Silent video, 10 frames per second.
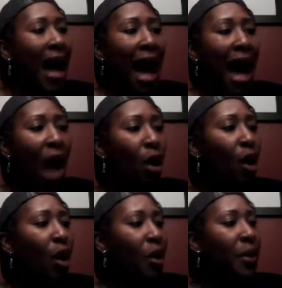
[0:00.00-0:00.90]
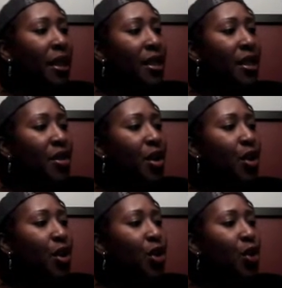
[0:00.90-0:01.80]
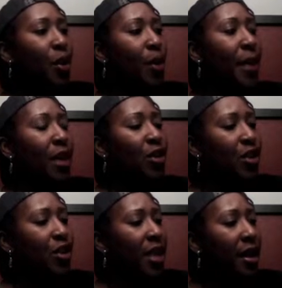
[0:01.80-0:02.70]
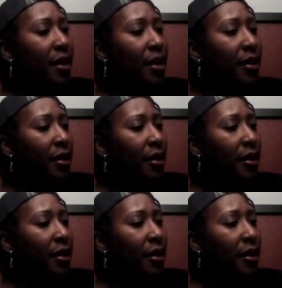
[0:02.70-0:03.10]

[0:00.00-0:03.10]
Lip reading: "I'll call the police," the store manager said,